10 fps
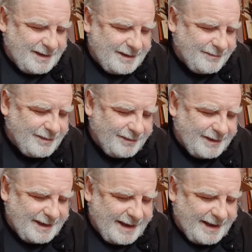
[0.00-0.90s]
You've got
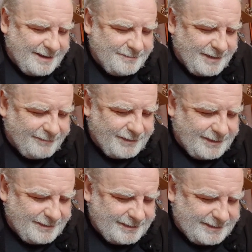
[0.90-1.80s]
the, have you
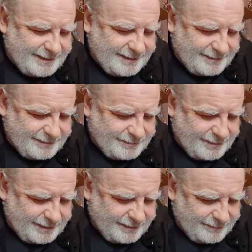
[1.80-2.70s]
noticed here as
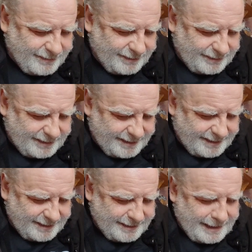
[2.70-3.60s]
well, you've got
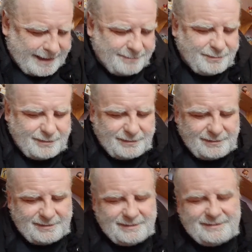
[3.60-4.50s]
the apple.